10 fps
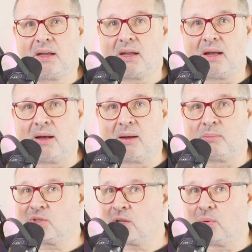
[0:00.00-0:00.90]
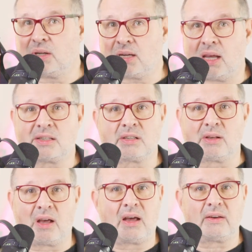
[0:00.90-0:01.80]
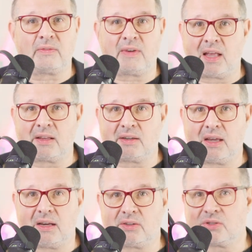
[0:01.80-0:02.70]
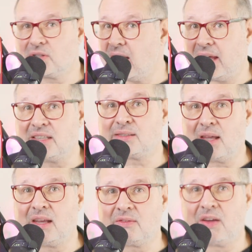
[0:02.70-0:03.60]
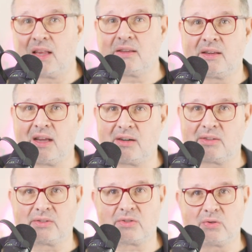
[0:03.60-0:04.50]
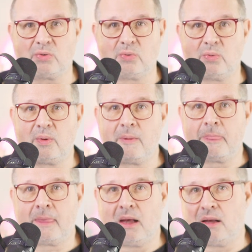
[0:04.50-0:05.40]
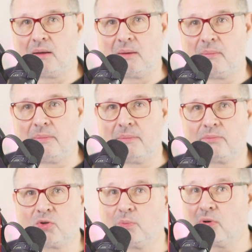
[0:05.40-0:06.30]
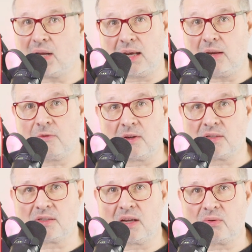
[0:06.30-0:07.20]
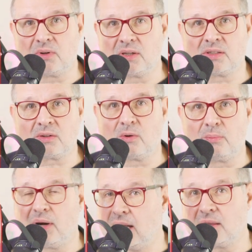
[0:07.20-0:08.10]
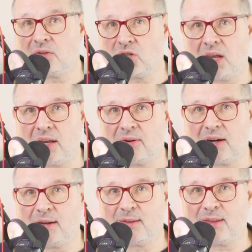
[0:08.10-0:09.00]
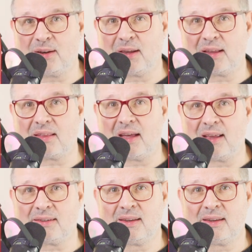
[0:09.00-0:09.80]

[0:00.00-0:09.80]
Um, so it takes a lot of validators, high-staked validators, to um, to put any funds at risk or break the chain or anything like that.